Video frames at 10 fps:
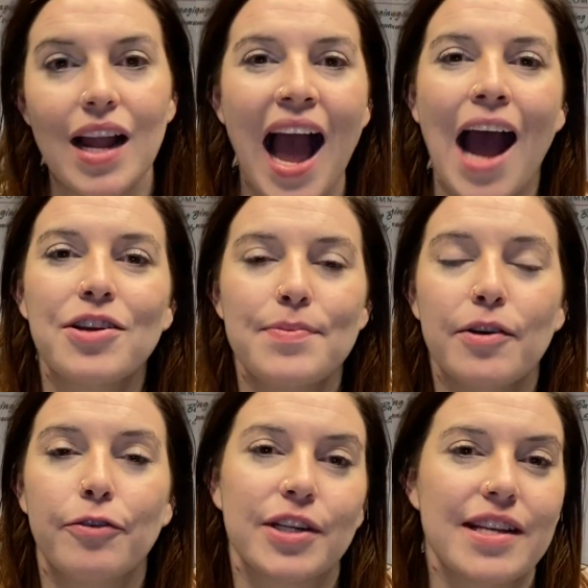House Bill
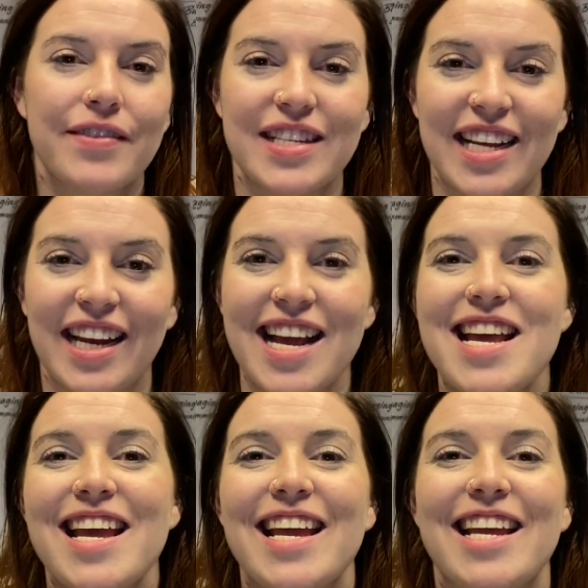417
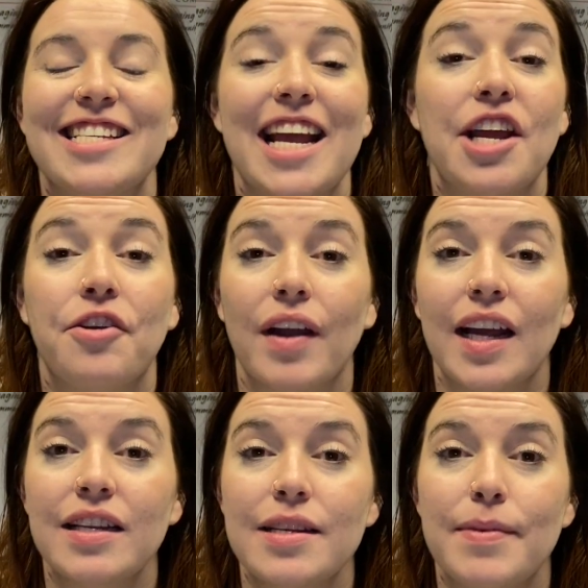is a
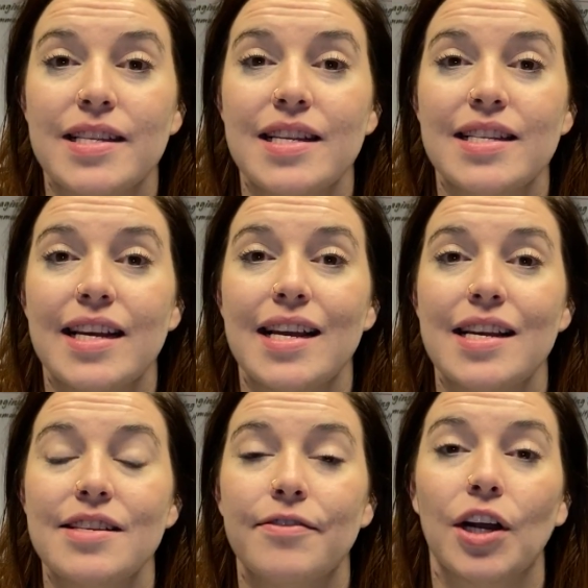grant to
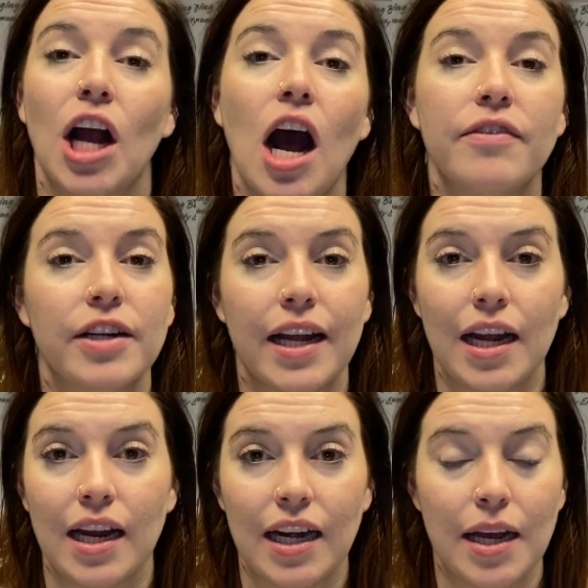businesses for
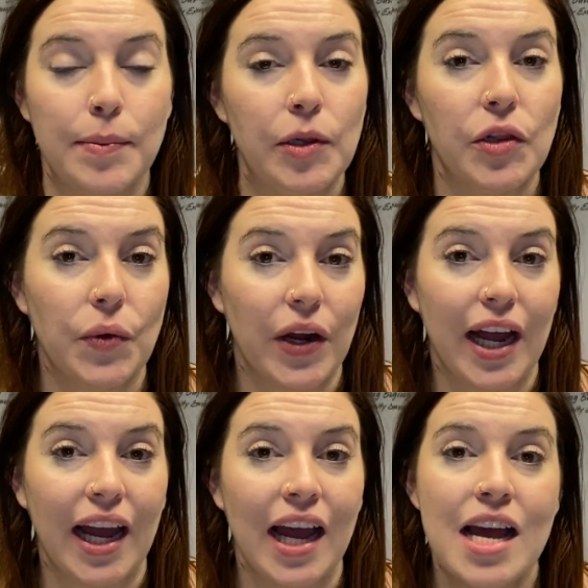offering
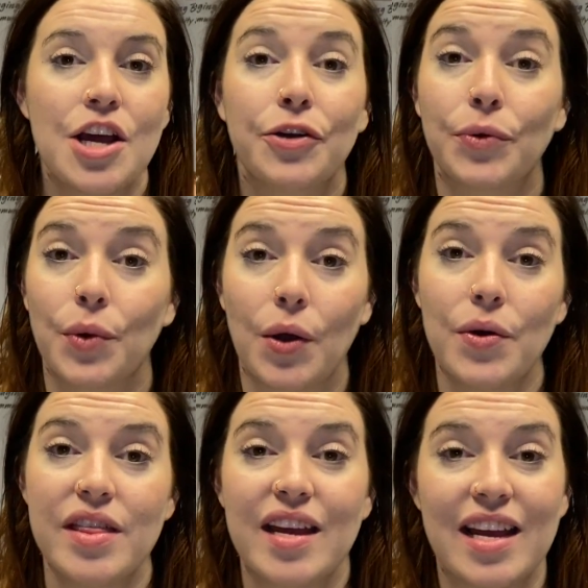employee
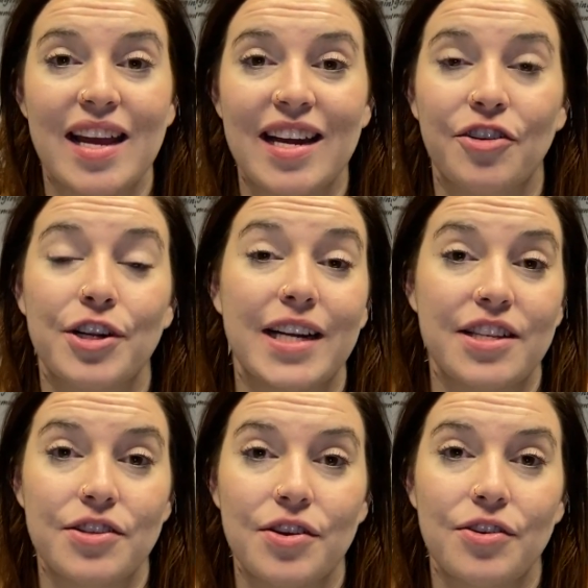growth in
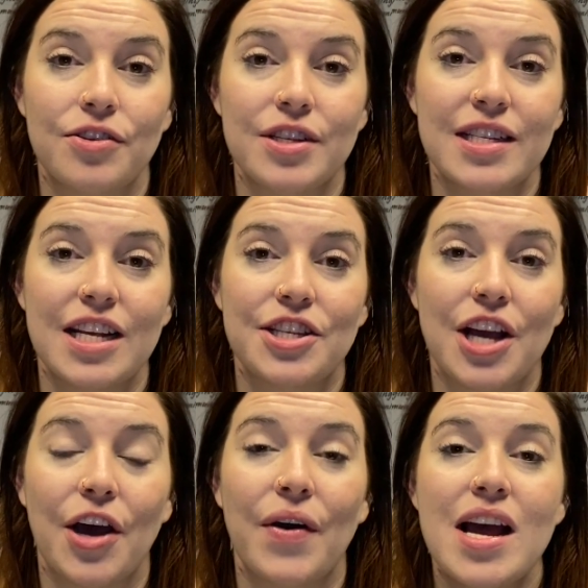credentials.
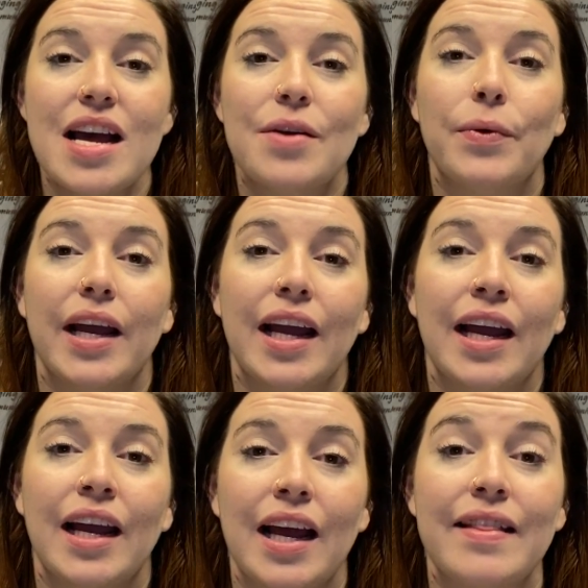So
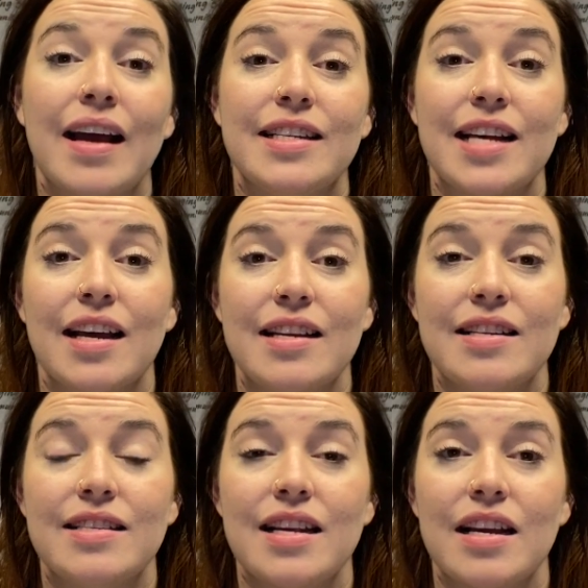that
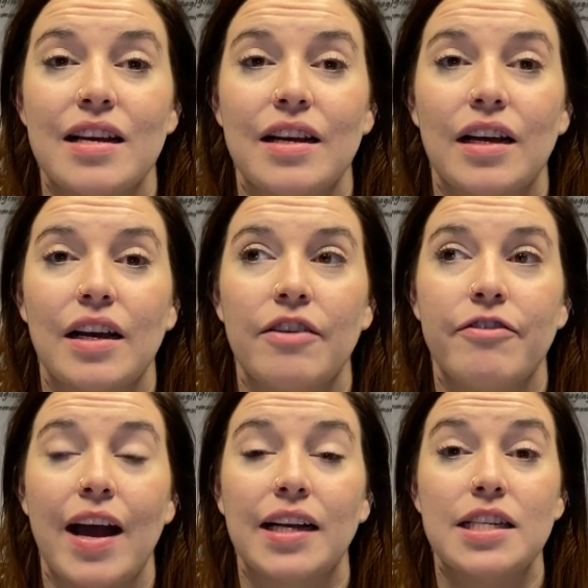does
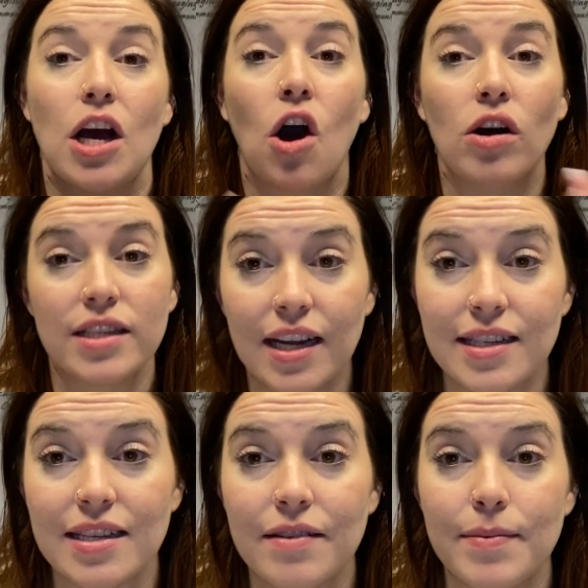affect all
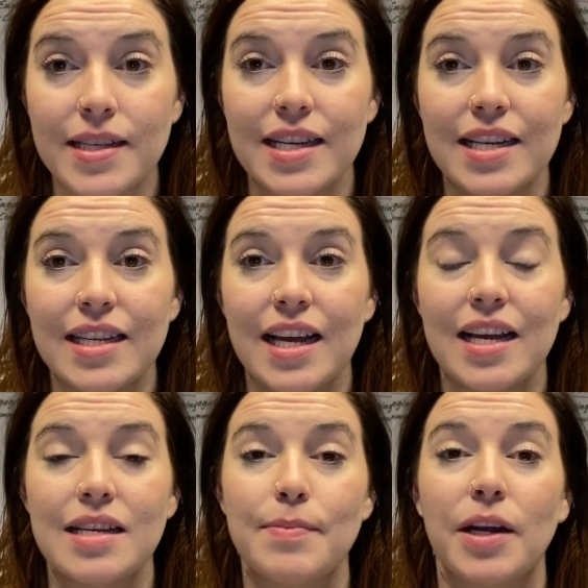sizes of
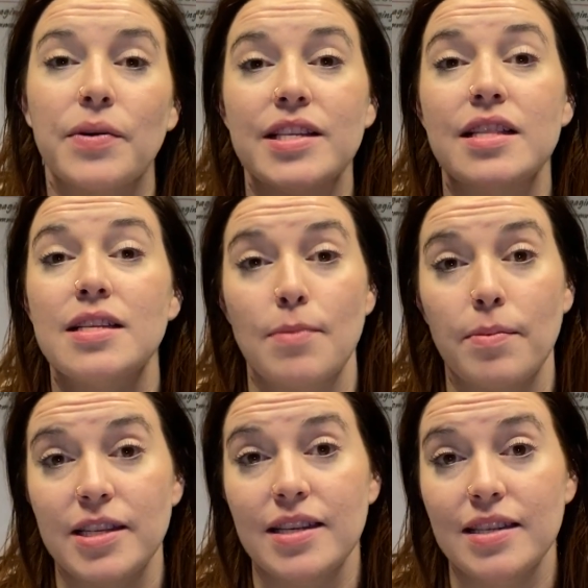businesses, but it was in the Small
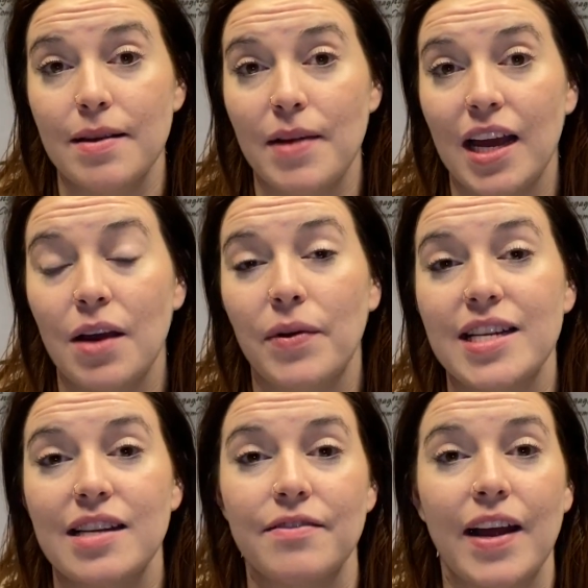Business Committee, and we
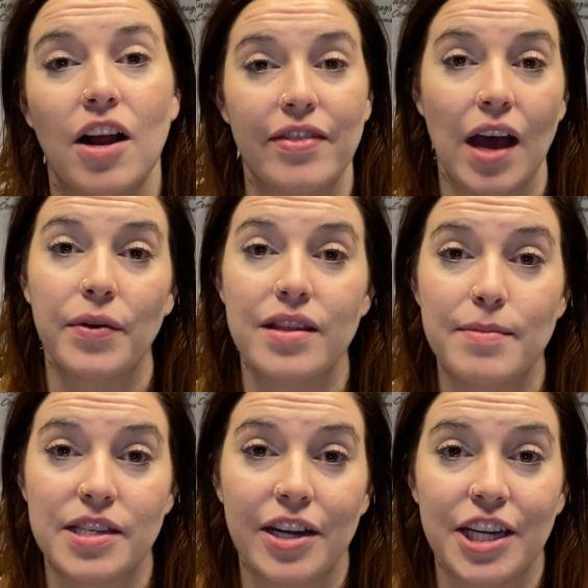testified that with the
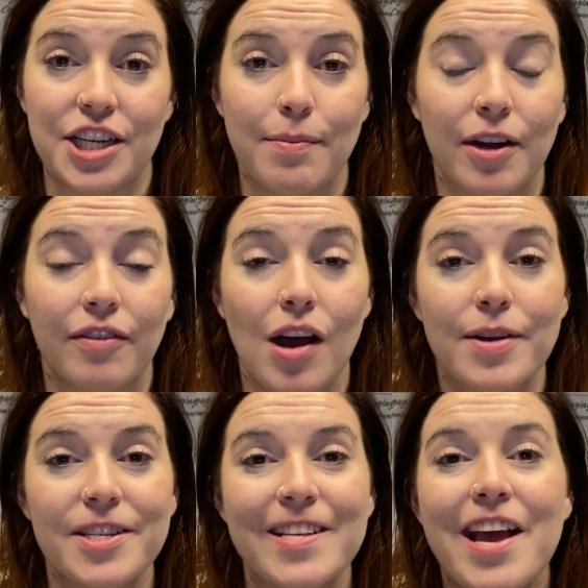Missouri Chamber of
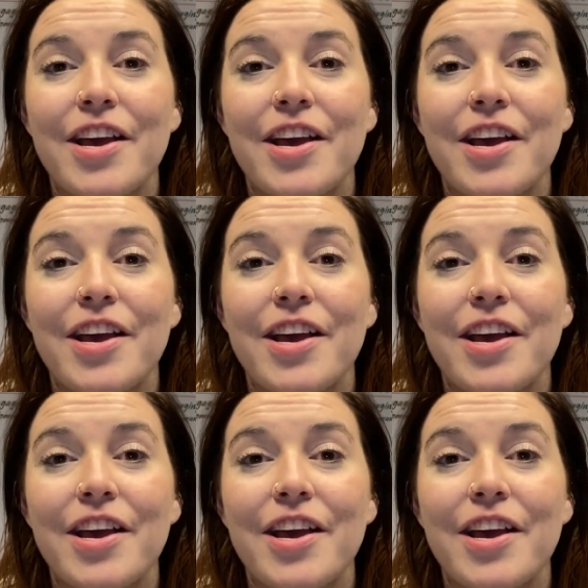Commerce.